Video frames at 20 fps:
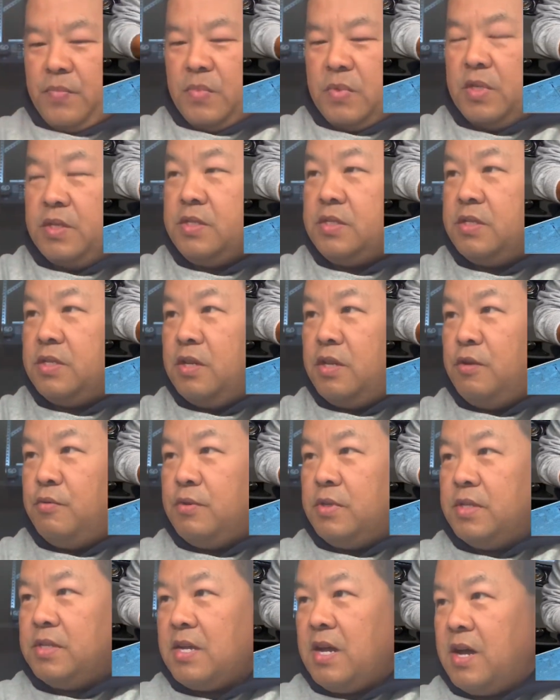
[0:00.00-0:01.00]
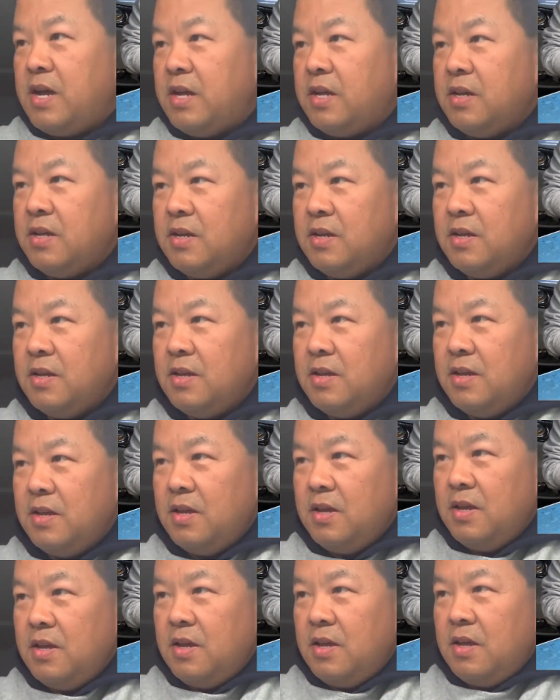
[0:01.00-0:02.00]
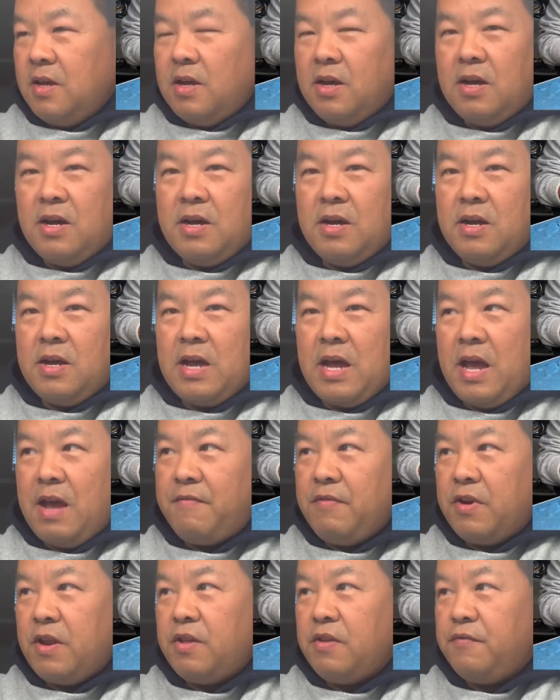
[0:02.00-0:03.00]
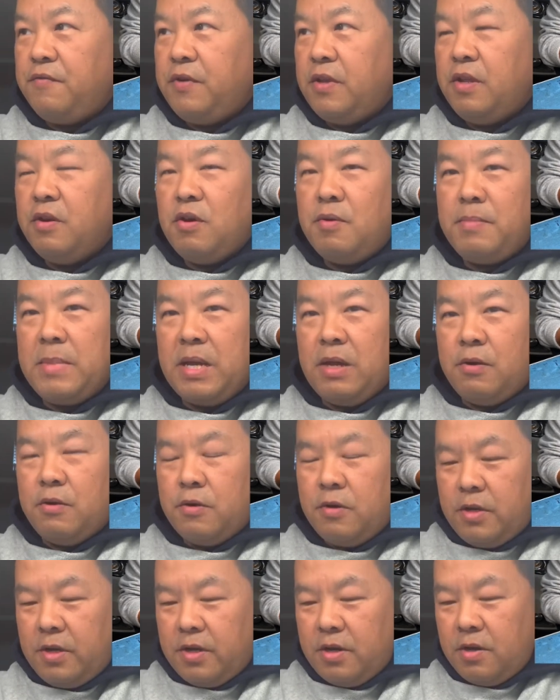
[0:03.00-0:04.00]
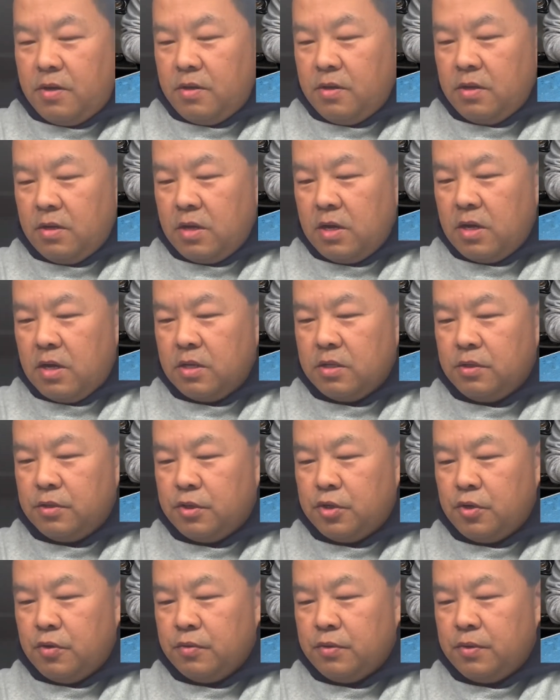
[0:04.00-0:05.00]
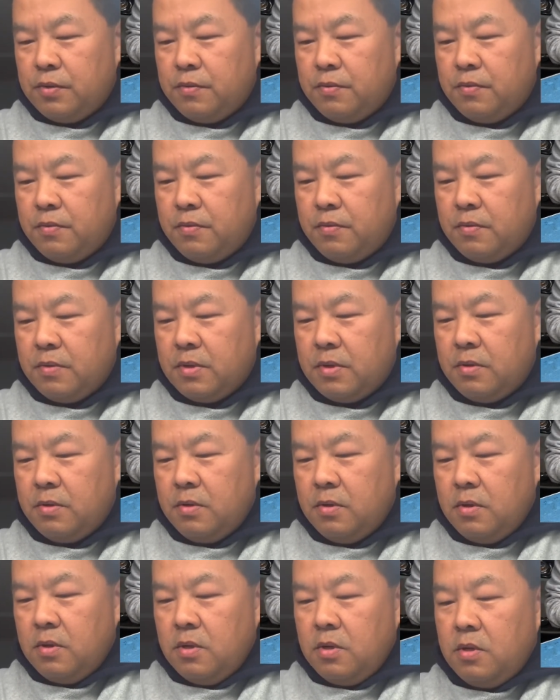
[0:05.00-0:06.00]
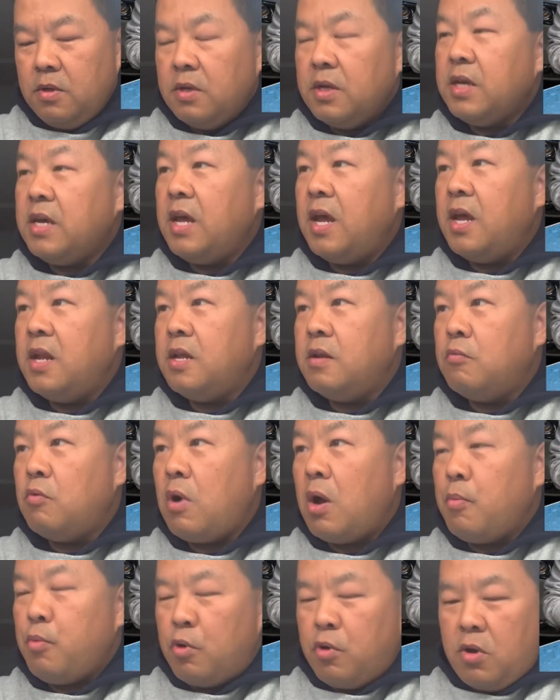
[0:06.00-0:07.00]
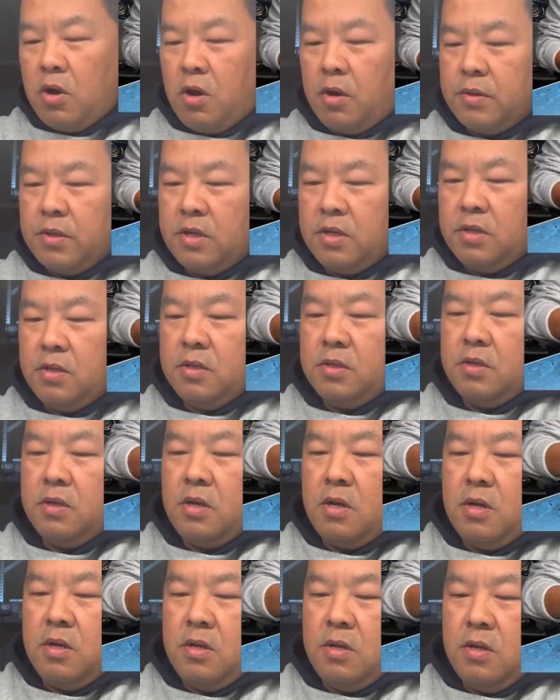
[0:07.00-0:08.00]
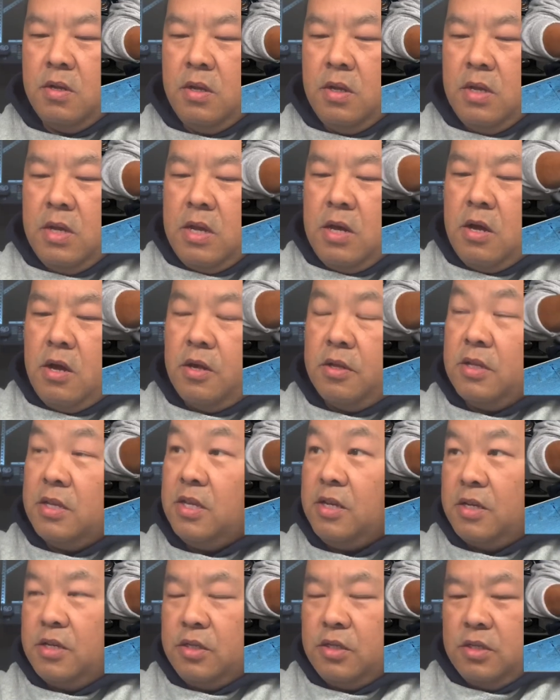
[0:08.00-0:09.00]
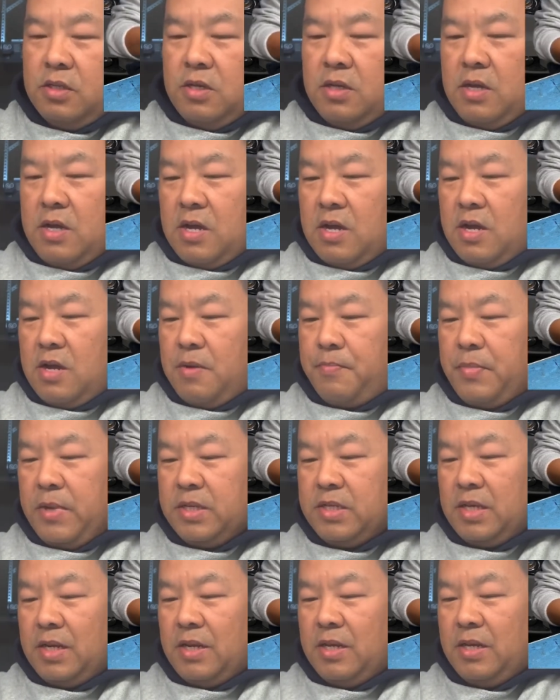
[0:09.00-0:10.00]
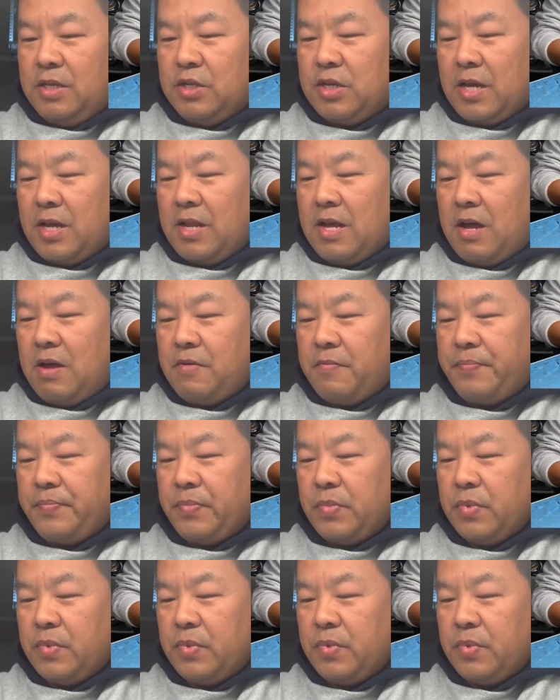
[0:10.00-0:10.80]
This is a new design. I have another video I made earlier to show to Ken and Robert on this. Basically, check it out.